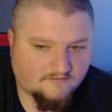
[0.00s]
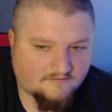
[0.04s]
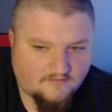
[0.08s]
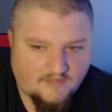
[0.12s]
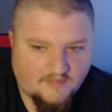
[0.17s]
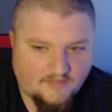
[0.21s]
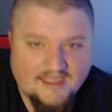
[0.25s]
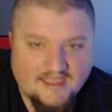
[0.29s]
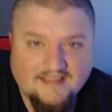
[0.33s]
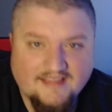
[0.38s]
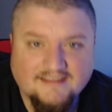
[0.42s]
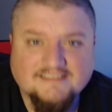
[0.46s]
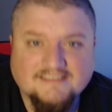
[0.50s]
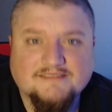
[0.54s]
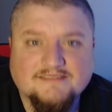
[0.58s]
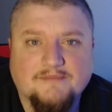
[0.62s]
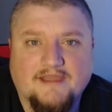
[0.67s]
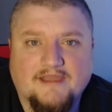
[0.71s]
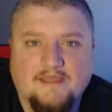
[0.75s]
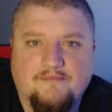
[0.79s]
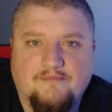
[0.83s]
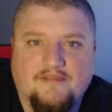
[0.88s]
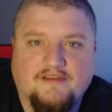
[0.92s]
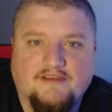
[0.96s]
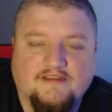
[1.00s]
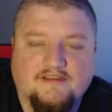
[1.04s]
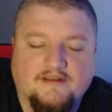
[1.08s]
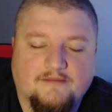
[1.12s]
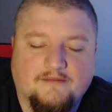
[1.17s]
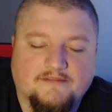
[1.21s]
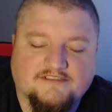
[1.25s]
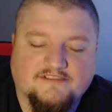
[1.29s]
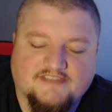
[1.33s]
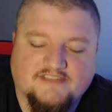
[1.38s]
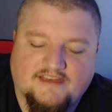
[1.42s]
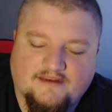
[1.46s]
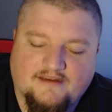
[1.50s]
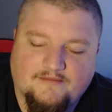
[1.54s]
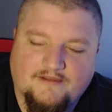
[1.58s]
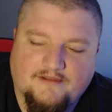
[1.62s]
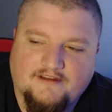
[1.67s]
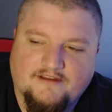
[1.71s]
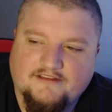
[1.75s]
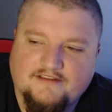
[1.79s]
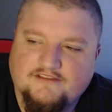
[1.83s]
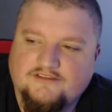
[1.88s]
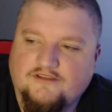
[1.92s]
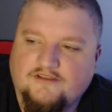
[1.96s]
At least in my opinion, I'm excited about
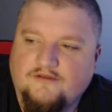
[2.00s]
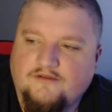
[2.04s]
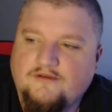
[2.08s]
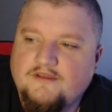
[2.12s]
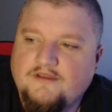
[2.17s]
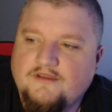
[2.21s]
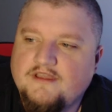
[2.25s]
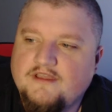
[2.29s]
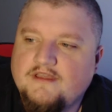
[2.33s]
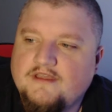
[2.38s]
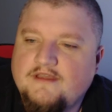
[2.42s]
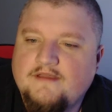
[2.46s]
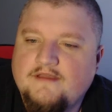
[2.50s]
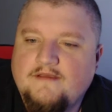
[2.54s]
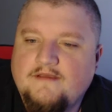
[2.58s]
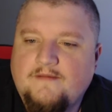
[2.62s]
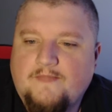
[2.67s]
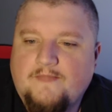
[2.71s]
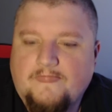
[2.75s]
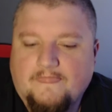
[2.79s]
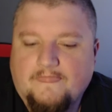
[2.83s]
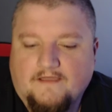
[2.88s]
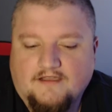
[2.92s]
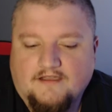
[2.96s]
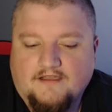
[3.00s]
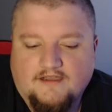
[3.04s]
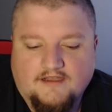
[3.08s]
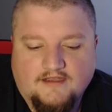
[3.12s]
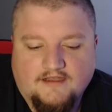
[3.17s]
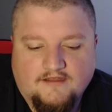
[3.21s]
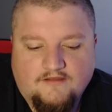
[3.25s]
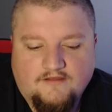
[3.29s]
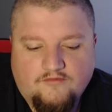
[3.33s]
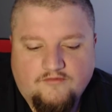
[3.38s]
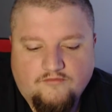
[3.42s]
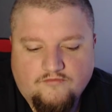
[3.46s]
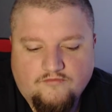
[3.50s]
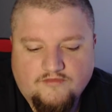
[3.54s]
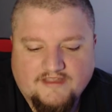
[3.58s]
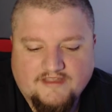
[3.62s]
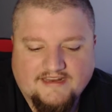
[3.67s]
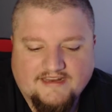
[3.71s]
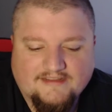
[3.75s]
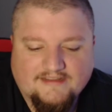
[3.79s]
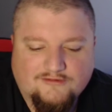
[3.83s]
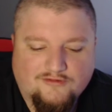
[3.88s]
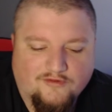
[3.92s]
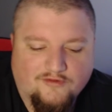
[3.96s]
it. So we'll get
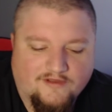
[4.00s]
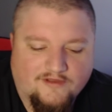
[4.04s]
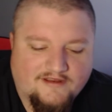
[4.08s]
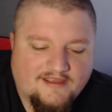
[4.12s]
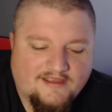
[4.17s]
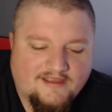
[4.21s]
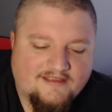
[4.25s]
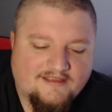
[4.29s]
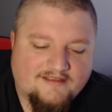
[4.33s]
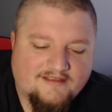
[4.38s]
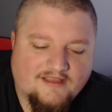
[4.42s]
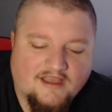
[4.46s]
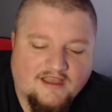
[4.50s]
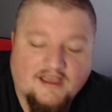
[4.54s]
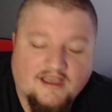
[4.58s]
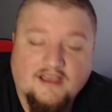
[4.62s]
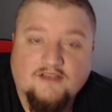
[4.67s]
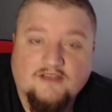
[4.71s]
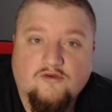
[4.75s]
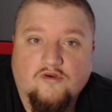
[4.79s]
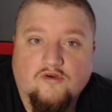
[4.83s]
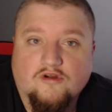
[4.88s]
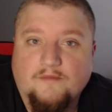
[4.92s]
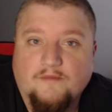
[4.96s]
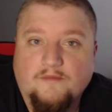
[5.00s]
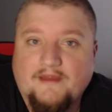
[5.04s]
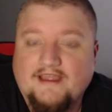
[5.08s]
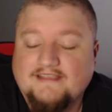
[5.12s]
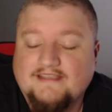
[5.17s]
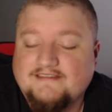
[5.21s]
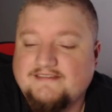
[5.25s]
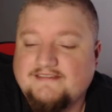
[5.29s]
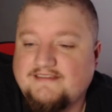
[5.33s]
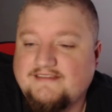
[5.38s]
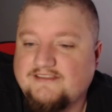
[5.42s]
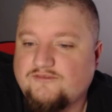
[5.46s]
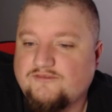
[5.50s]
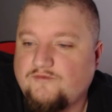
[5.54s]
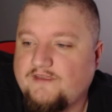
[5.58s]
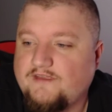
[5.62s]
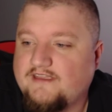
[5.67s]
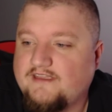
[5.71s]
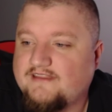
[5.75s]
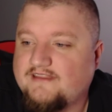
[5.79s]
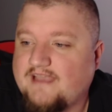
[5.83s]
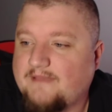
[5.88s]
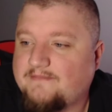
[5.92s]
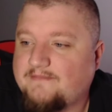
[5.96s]
into it. Quarterbacks this
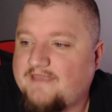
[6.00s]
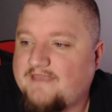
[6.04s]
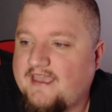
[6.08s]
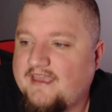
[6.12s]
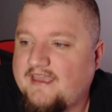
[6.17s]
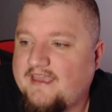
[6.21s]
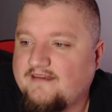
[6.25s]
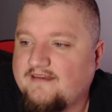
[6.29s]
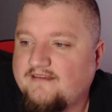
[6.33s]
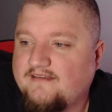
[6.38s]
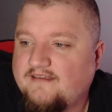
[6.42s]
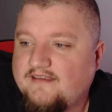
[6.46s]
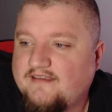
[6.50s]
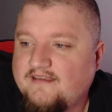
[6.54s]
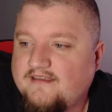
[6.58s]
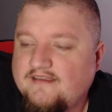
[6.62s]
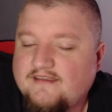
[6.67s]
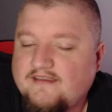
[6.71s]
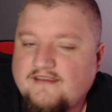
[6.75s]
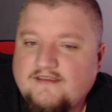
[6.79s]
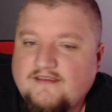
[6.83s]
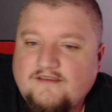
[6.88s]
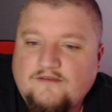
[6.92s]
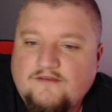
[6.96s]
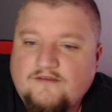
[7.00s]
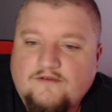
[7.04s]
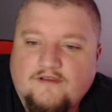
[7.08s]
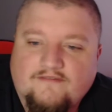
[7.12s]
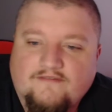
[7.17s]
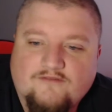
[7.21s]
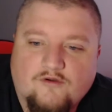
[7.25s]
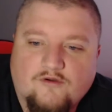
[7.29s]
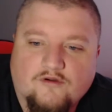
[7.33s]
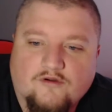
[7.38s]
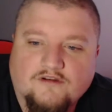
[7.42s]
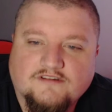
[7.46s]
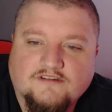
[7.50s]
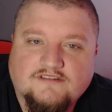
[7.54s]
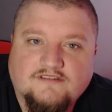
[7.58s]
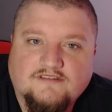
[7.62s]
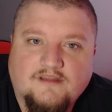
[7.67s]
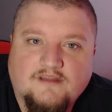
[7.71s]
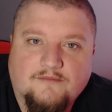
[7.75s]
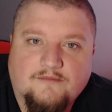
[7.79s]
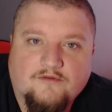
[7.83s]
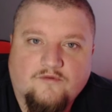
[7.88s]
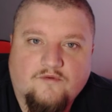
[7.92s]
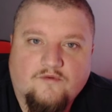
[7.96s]
week, top 10. Of course,
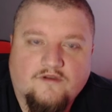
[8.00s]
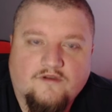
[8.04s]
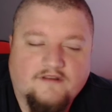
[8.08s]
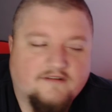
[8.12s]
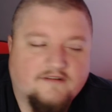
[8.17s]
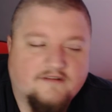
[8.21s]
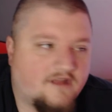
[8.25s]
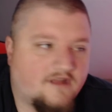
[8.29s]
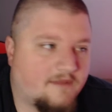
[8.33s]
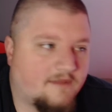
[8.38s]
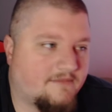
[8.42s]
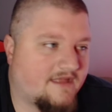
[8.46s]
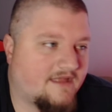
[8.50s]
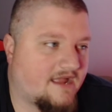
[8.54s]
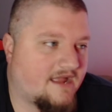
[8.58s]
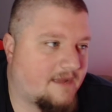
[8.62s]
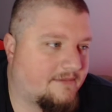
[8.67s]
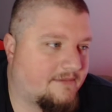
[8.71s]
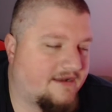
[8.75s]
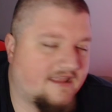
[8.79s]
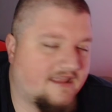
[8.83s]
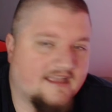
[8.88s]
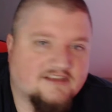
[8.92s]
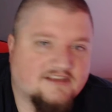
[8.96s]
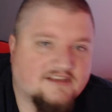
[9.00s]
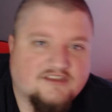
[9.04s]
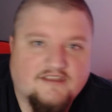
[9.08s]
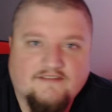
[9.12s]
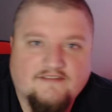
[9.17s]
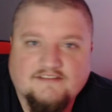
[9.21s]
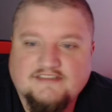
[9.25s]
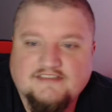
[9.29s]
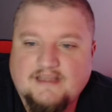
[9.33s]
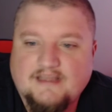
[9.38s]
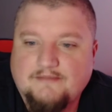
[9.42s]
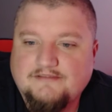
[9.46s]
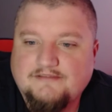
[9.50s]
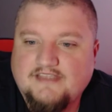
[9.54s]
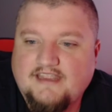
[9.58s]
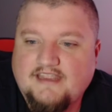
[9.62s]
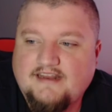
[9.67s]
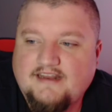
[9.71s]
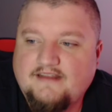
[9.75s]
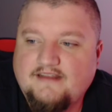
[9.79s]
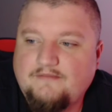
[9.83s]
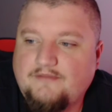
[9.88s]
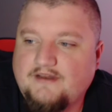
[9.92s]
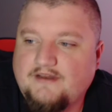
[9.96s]
number 1. I'm gonna actually even stop saying
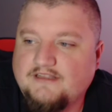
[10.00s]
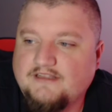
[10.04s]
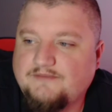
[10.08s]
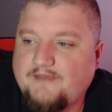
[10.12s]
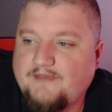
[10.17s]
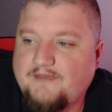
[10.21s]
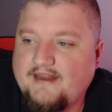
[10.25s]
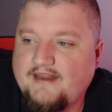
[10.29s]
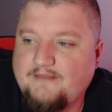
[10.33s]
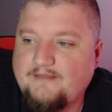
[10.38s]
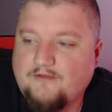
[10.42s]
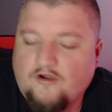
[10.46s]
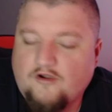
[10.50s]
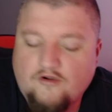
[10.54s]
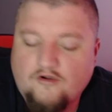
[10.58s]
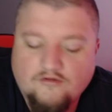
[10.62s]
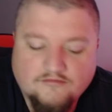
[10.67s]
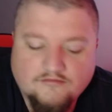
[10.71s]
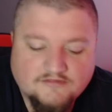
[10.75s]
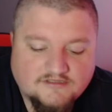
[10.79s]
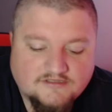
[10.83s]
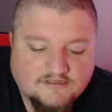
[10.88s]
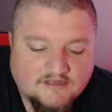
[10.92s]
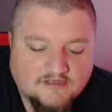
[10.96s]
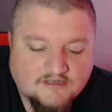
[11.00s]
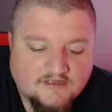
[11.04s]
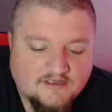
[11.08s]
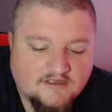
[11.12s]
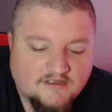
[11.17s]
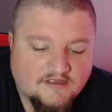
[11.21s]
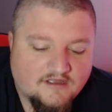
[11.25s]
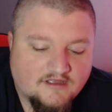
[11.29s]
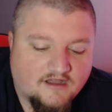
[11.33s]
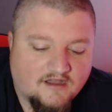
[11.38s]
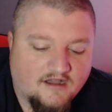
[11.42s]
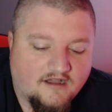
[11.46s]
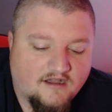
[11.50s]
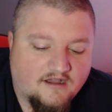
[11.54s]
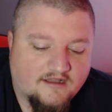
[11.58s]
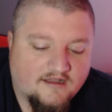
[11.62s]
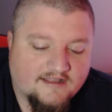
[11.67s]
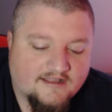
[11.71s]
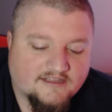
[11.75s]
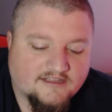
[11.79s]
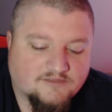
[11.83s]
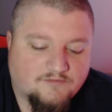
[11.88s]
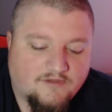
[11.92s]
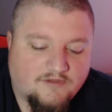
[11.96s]
it, but it's Patty Mahomes
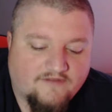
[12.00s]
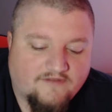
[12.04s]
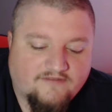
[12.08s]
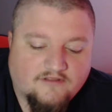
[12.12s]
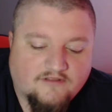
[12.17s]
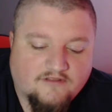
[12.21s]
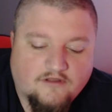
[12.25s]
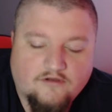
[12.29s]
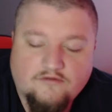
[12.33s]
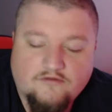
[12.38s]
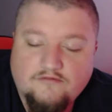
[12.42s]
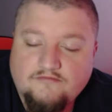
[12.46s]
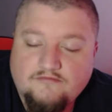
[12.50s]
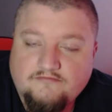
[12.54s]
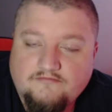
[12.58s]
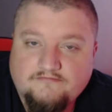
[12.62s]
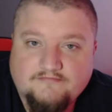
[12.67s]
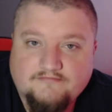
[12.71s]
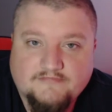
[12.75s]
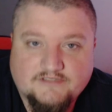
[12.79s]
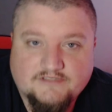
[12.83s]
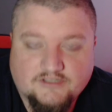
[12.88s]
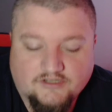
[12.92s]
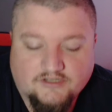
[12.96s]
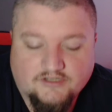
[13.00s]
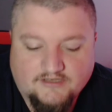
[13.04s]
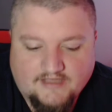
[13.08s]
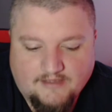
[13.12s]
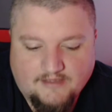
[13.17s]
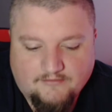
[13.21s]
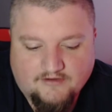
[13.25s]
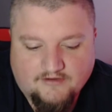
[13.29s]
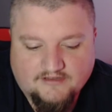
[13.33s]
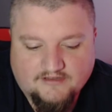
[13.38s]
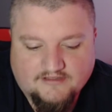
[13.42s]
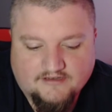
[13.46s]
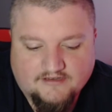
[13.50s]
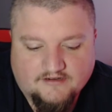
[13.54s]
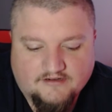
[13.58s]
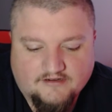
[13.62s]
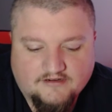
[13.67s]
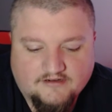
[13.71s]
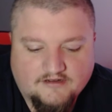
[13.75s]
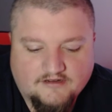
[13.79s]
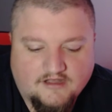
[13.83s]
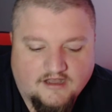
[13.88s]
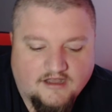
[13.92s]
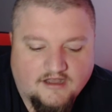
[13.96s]
against Buffalo. Good game right
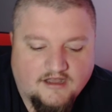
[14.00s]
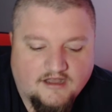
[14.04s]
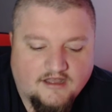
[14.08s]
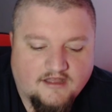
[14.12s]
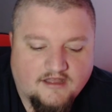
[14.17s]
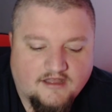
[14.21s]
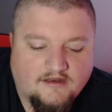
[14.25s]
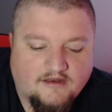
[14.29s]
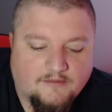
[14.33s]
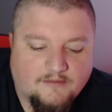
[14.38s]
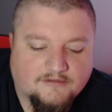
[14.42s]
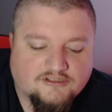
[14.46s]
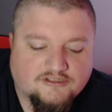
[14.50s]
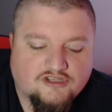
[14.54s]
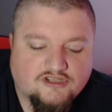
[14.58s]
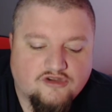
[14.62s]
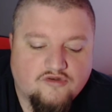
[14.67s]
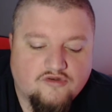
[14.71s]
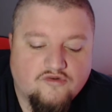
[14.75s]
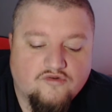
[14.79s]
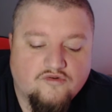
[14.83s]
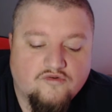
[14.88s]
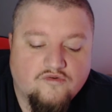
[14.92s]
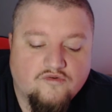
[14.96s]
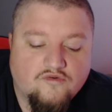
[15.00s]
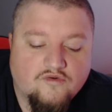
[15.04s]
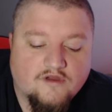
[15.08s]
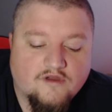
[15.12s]
there. Number 2.